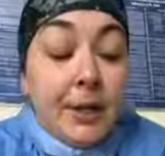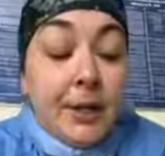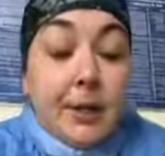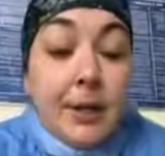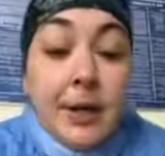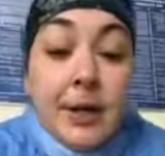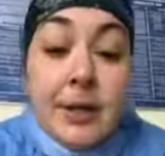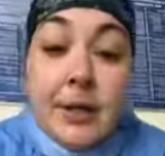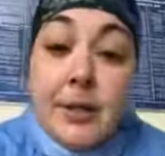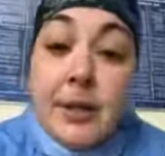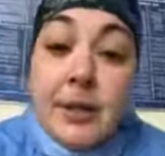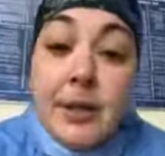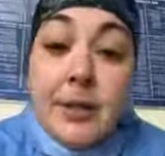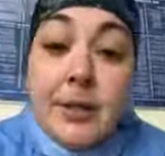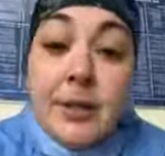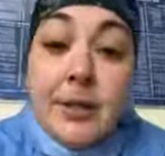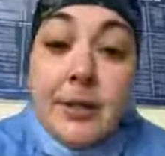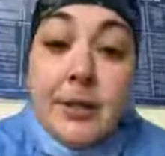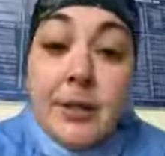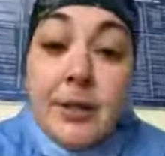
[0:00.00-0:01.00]
Alright,
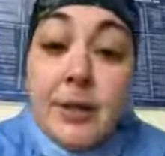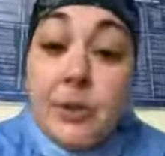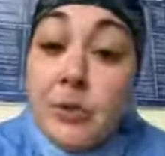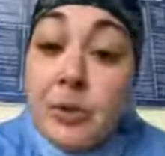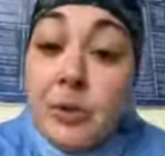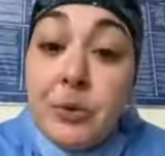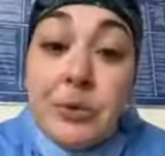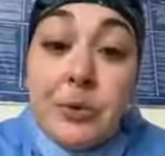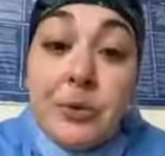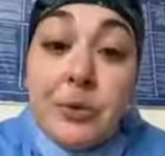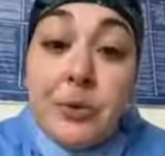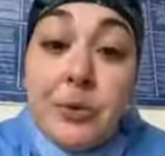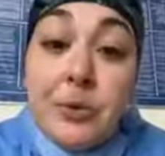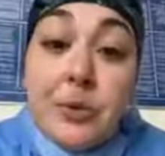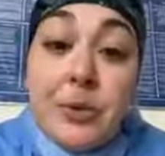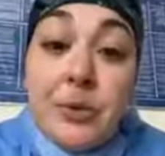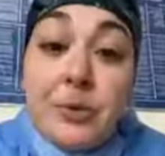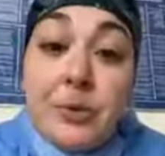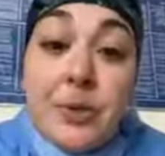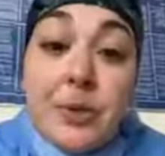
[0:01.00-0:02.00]
guys, I'm going to the
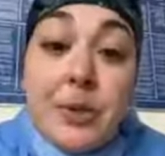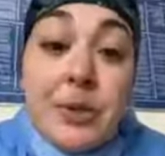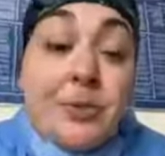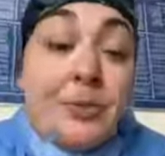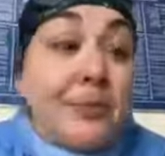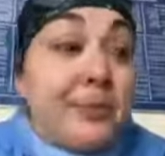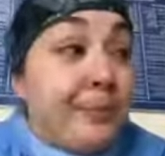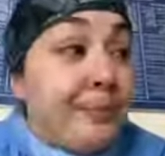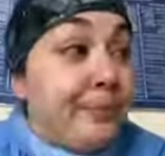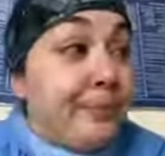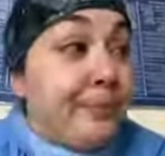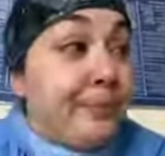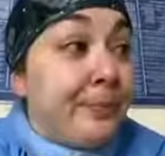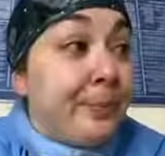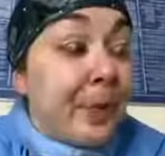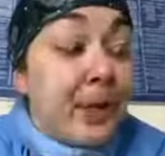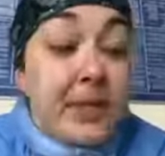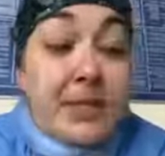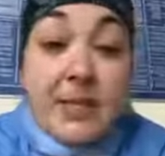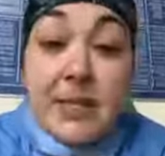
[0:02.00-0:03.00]
unit.
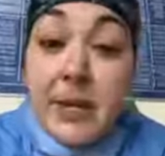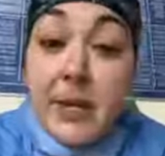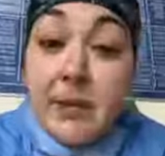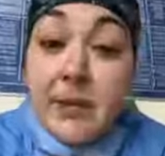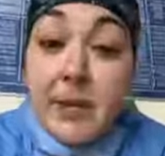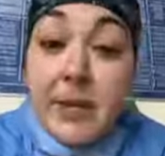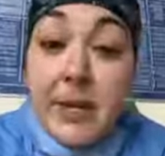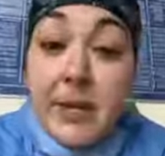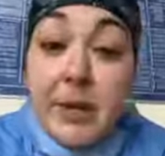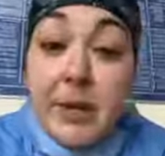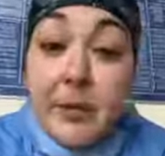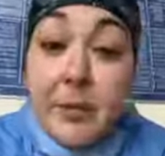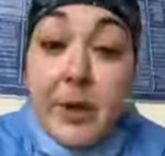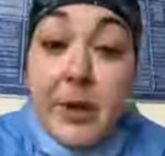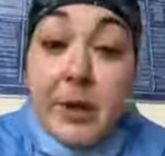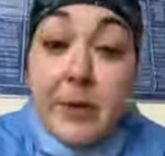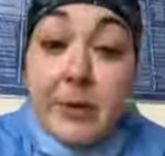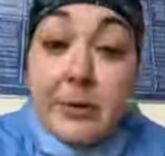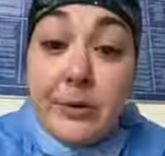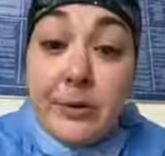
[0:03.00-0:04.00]
Let's see how they kill him
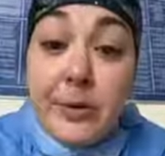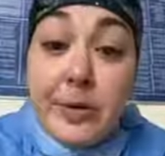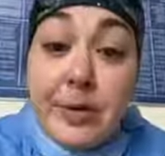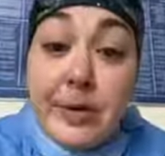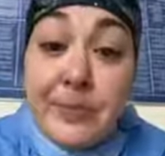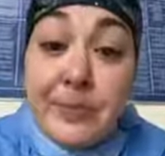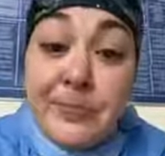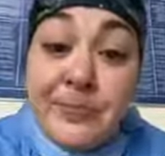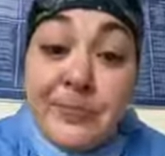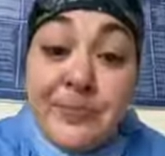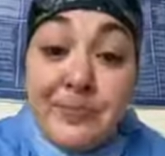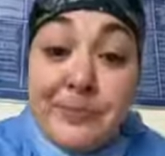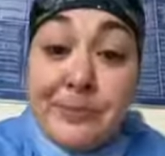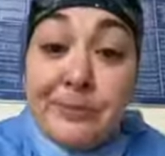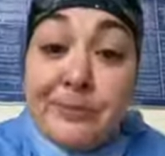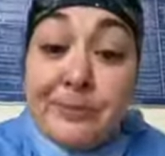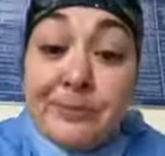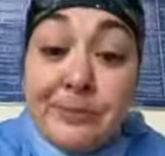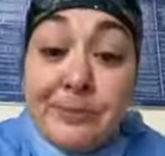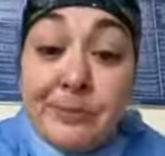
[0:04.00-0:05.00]
there, okay?
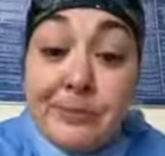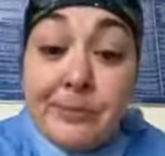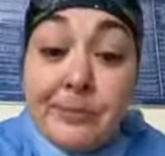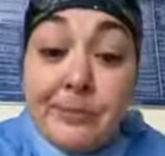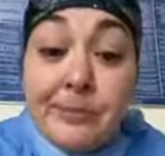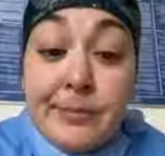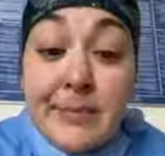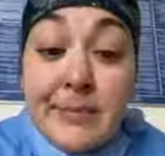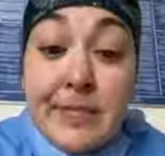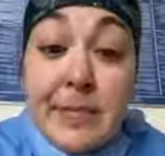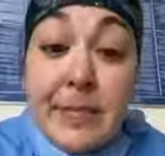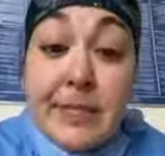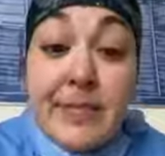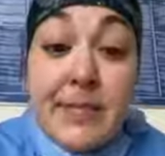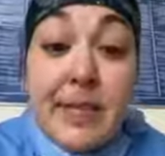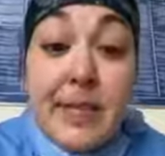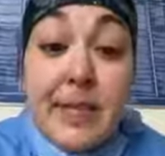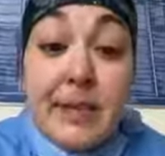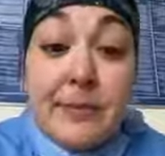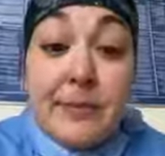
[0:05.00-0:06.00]
Stay
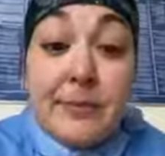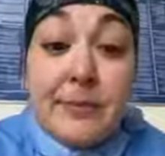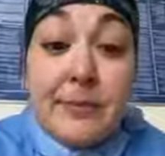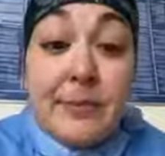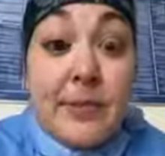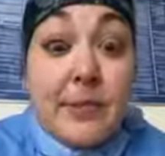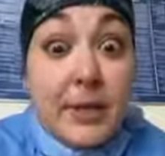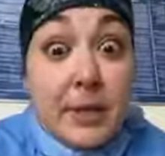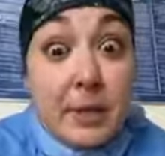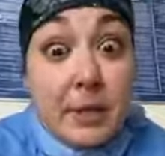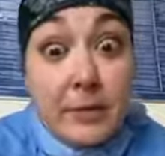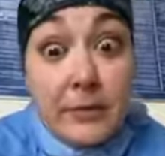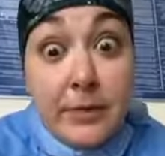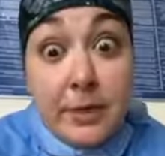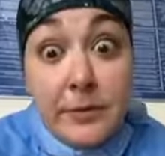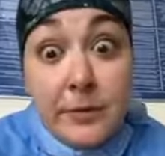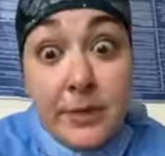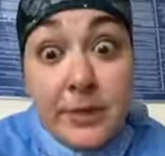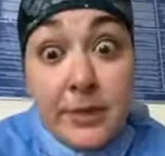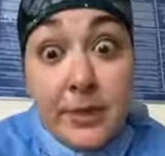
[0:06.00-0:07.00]
safe. Stay out of
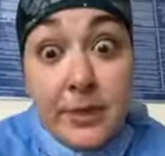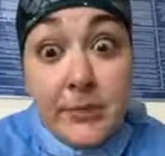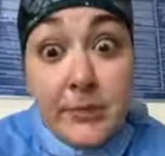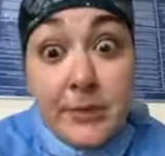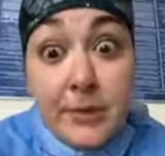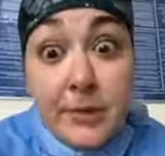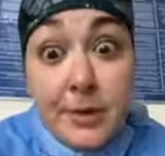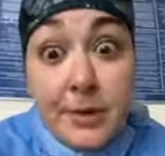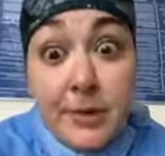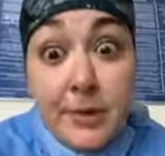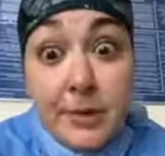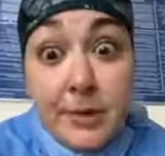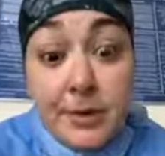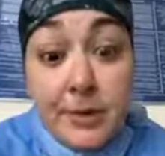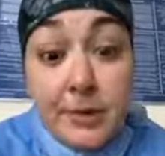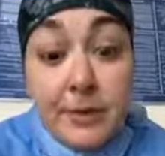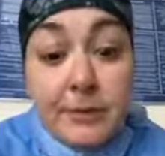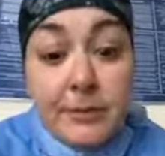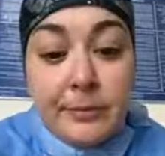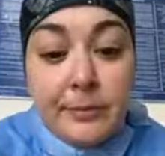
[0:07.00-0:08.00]
NYC for your health
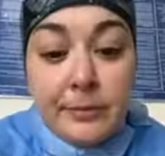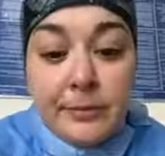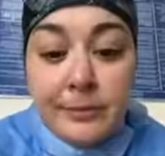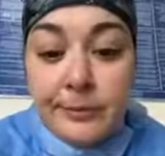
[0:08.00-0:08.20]
care.